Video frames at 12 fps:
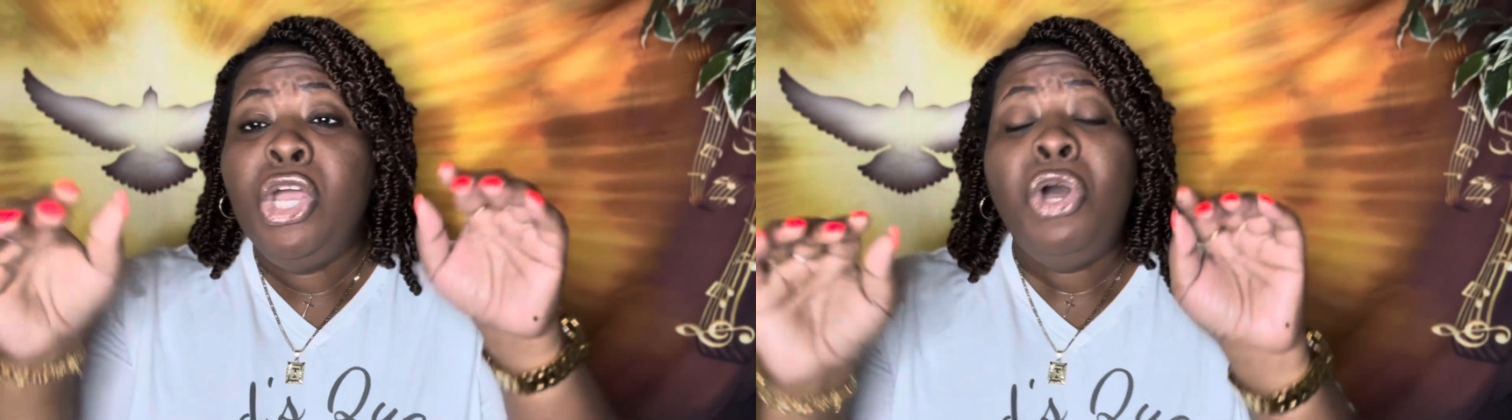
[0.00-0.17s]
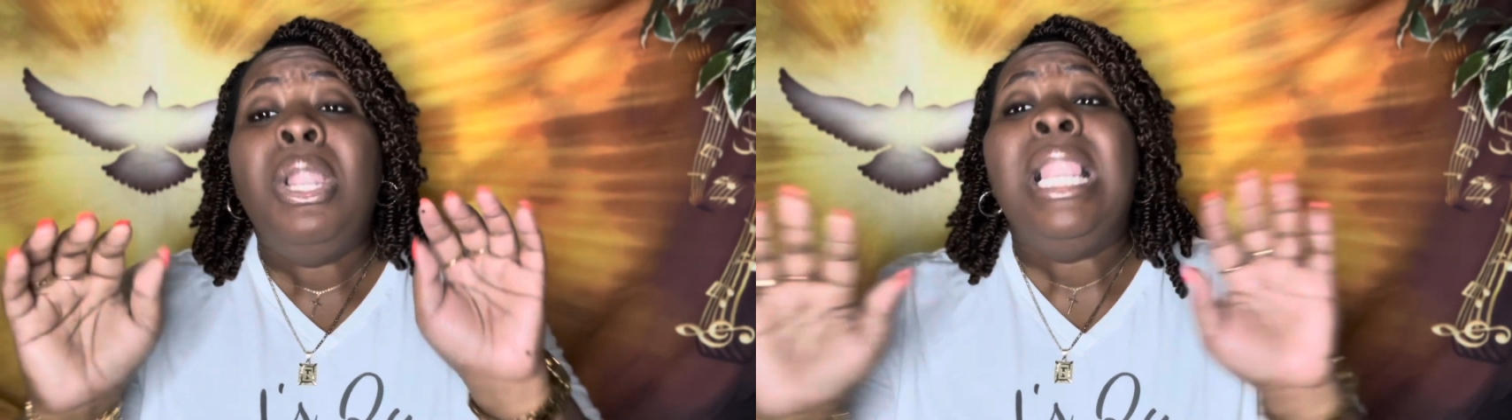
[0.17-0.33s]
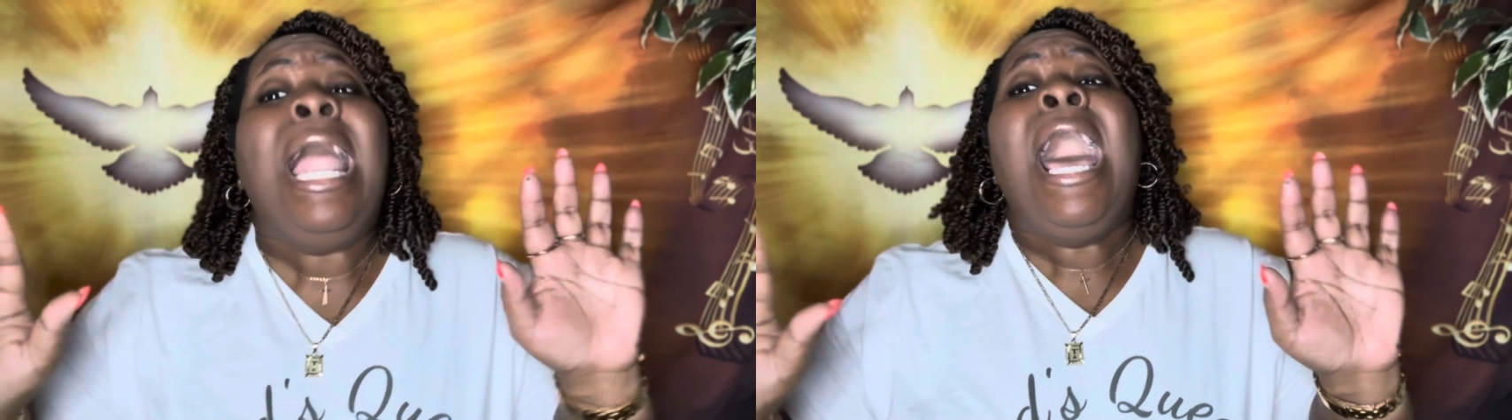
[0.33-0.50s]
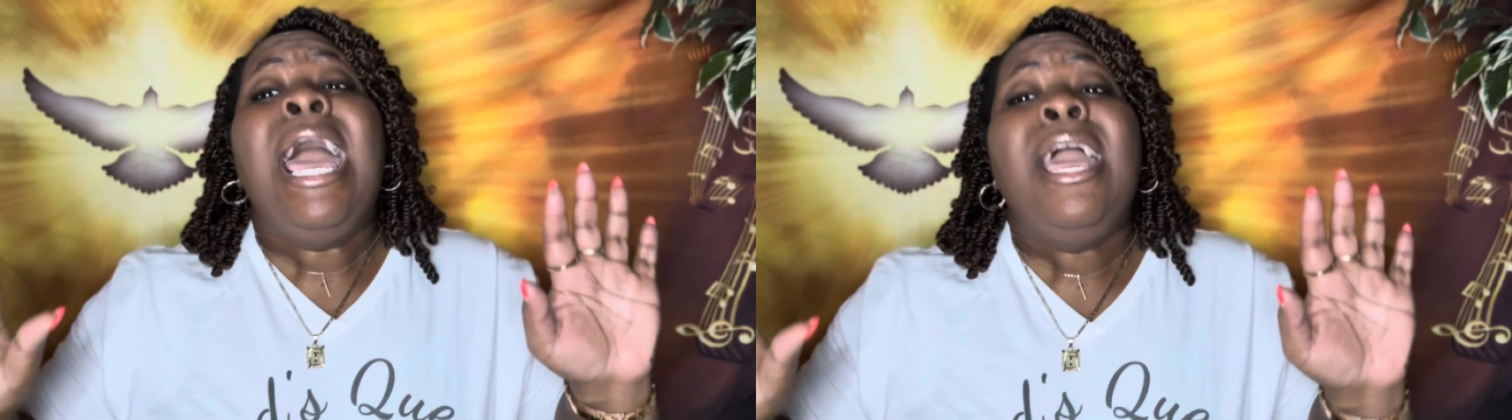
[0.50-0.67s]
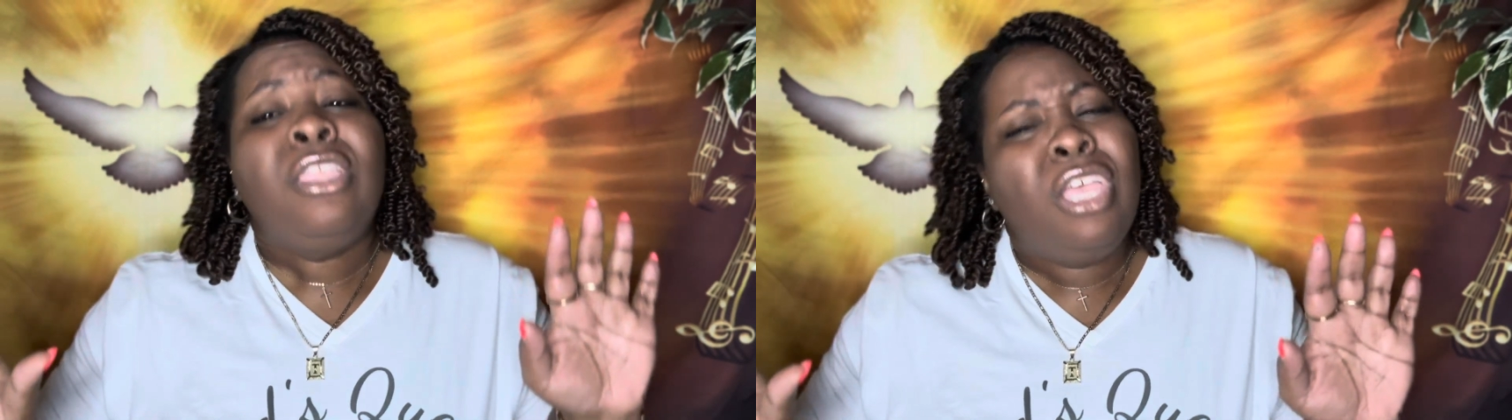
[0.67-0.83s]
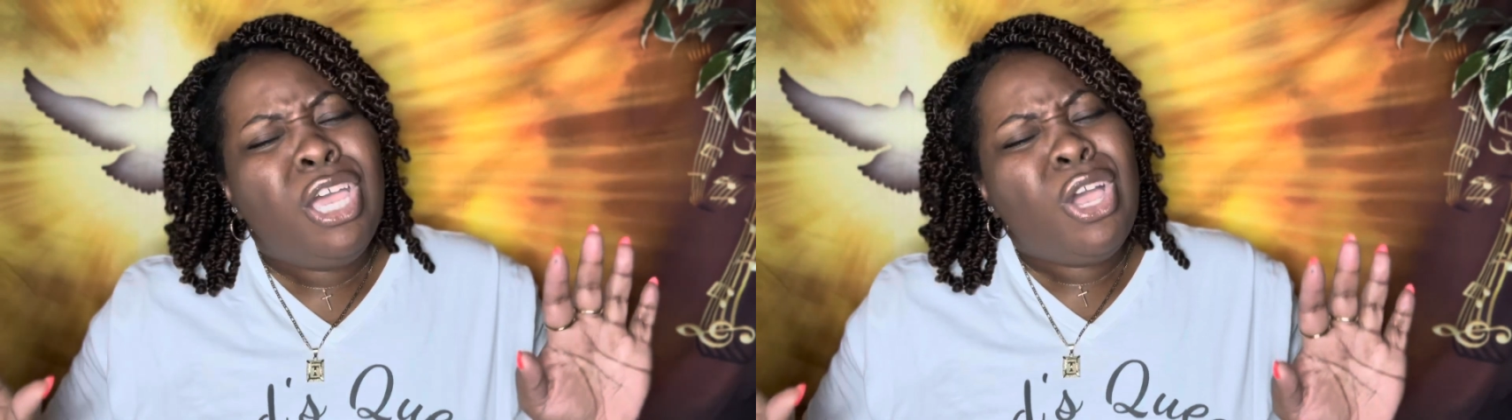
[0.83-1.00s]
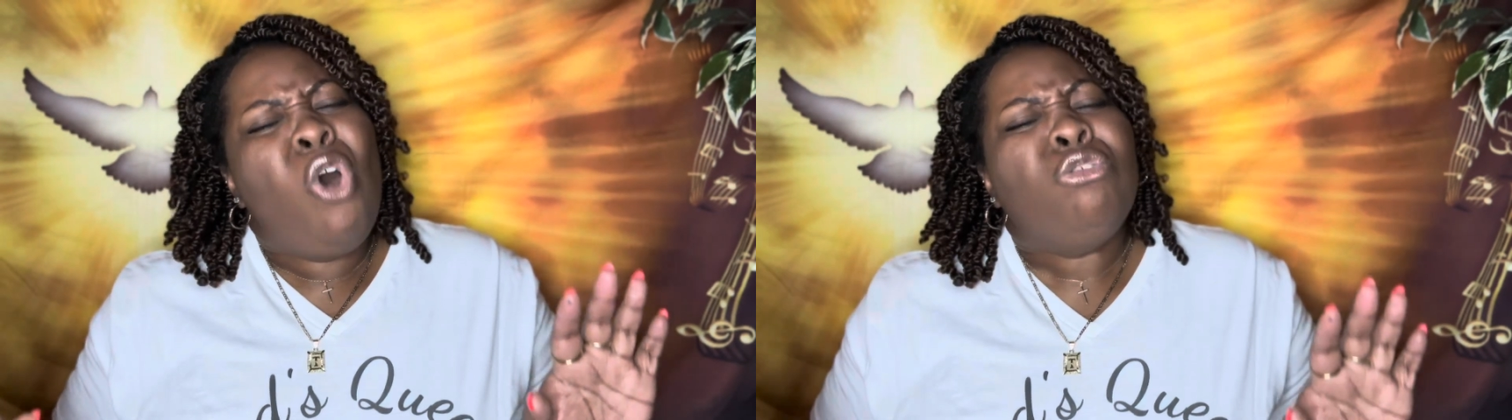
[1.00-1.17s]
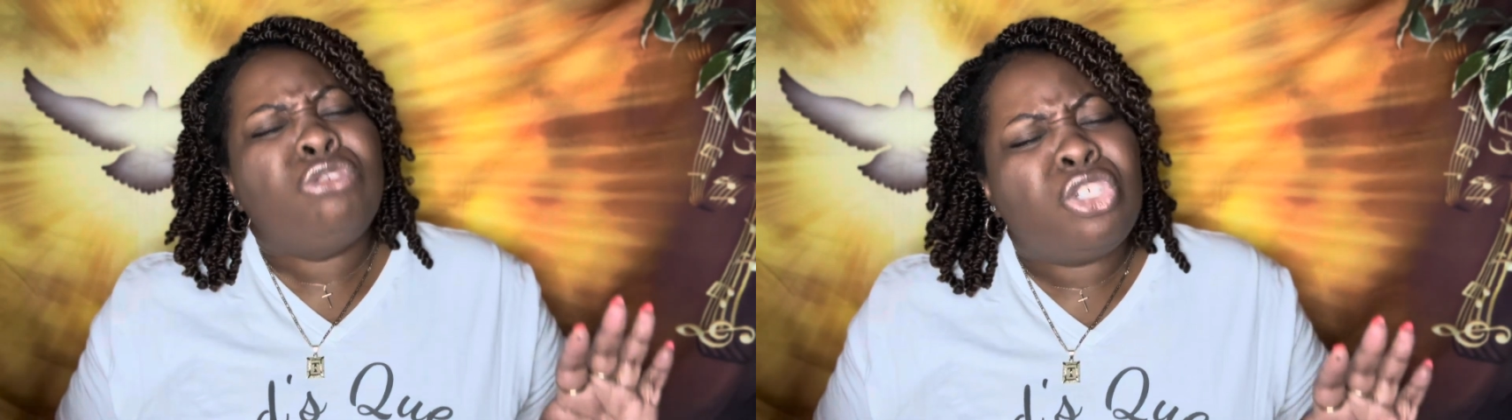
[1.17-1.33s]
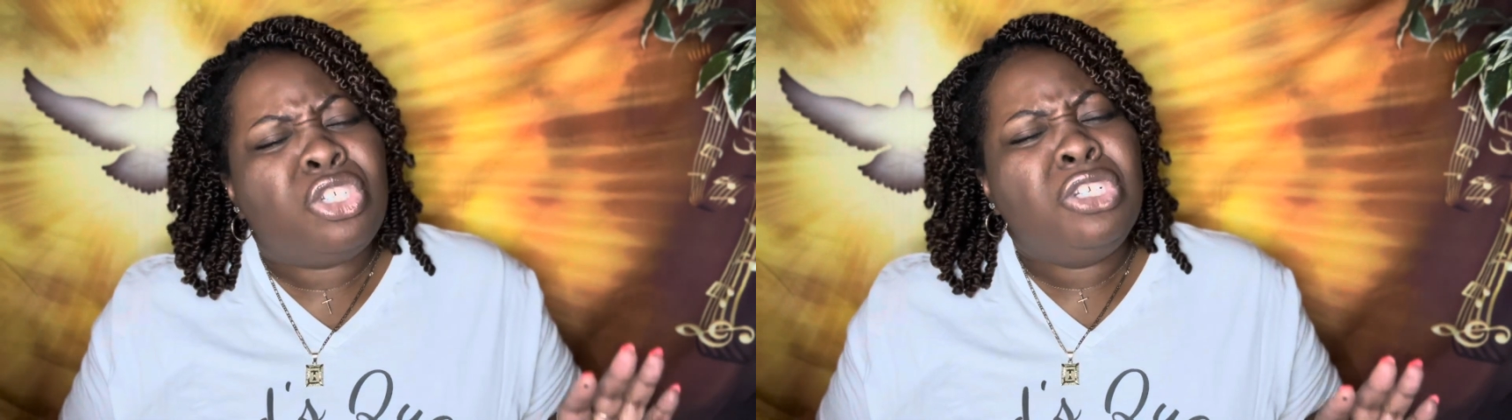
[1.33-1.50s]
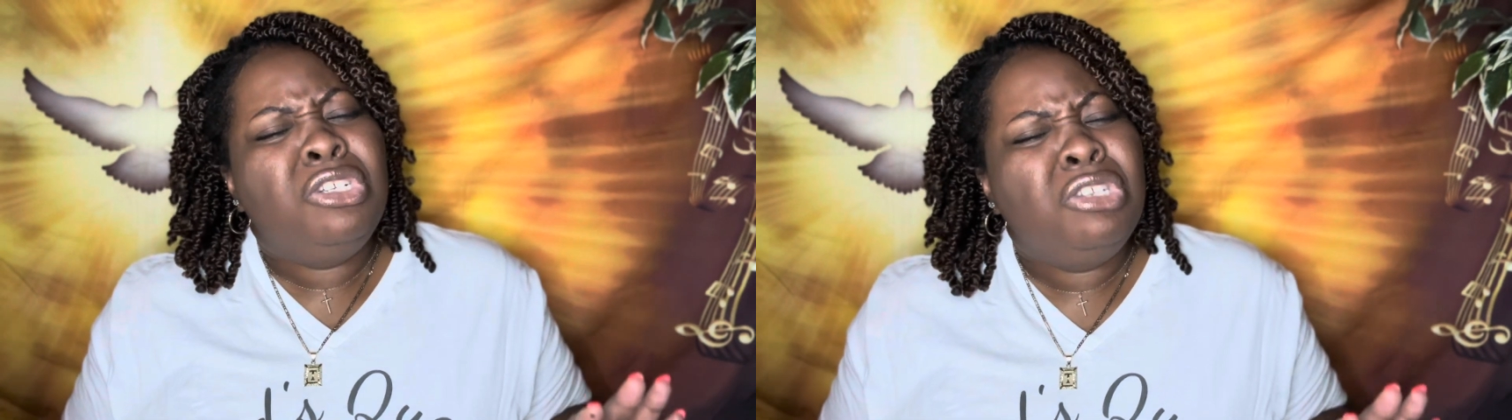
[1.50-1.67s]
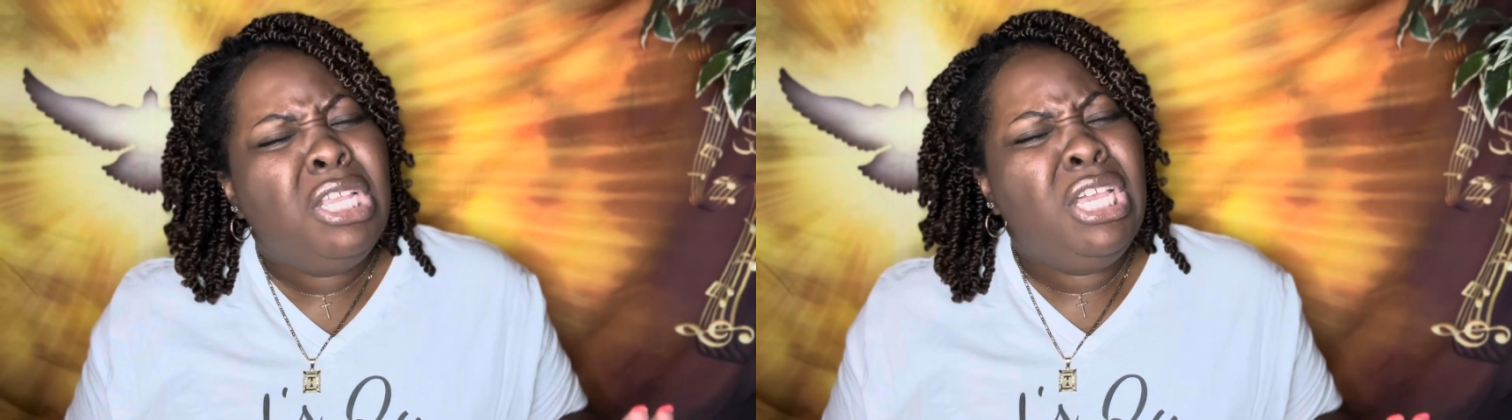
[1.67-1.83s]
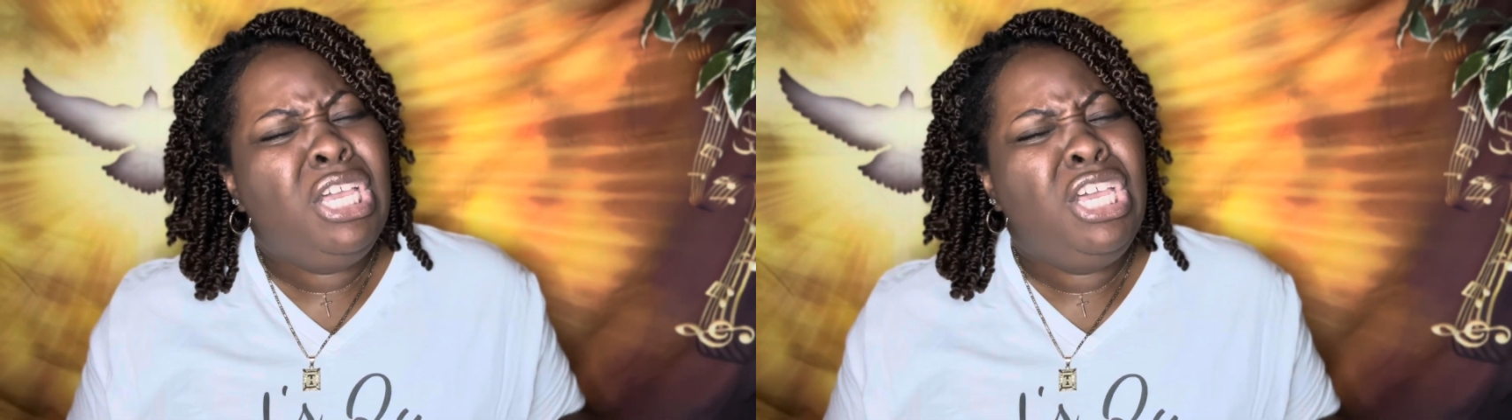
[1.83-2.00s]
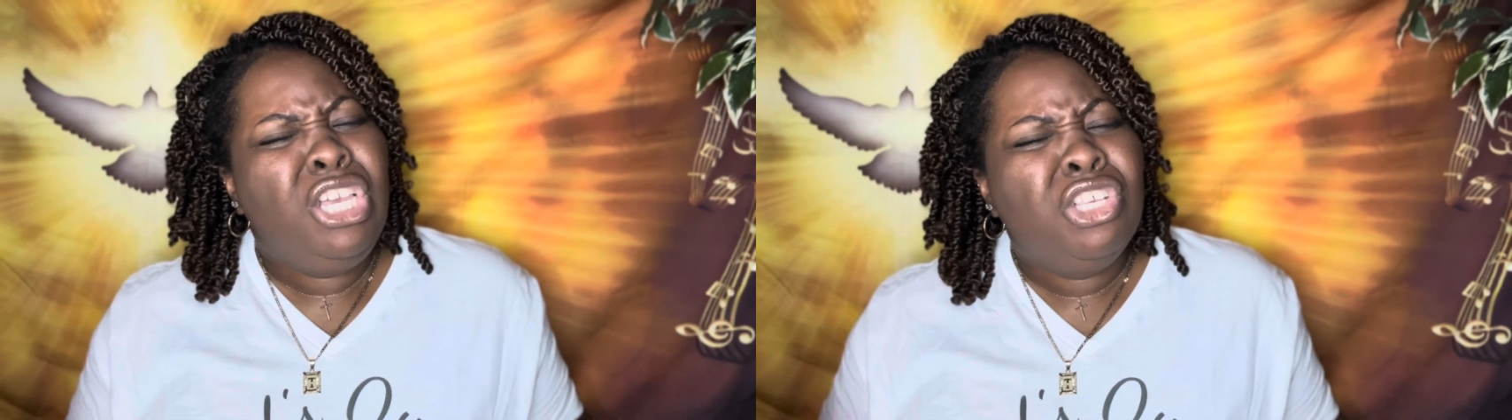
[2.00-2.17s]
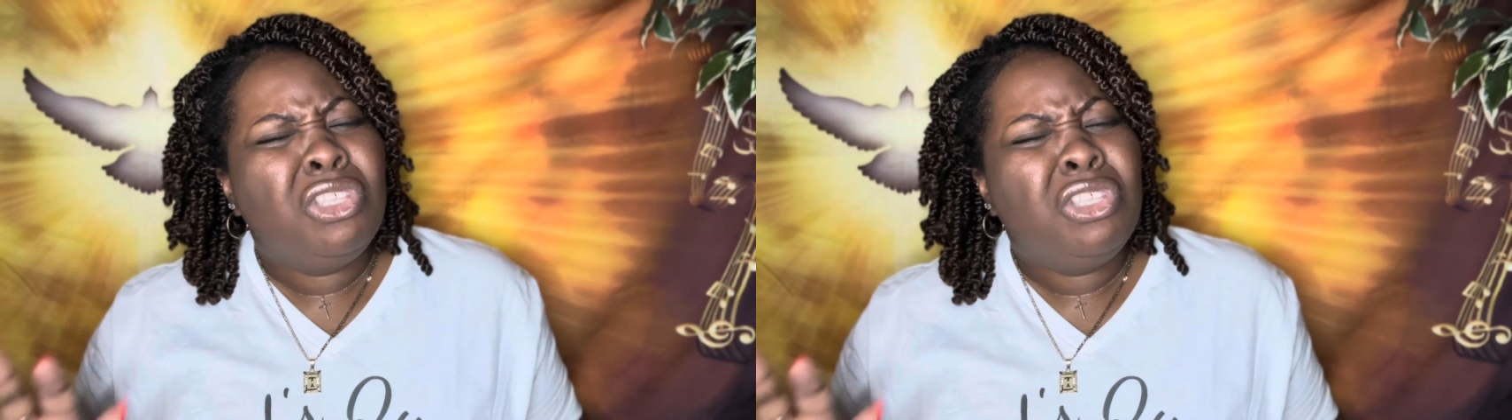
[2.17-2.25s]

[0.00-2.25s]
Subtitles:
you like the ocean needs